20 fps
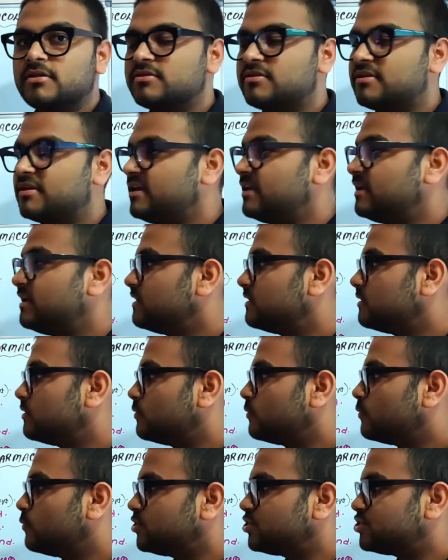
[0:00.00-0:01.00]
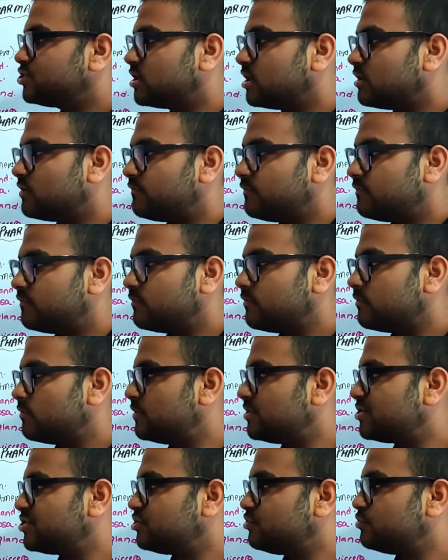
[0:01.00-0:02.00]
3, which nerve?
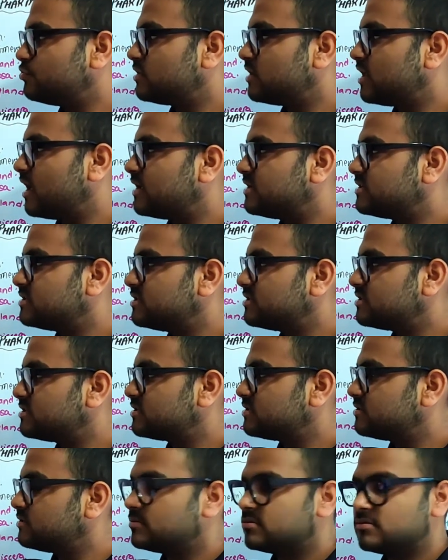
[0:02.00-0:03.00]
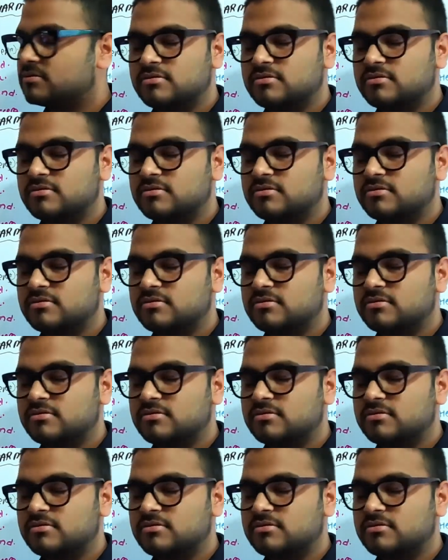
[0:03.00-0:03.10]
Which nuclei is this?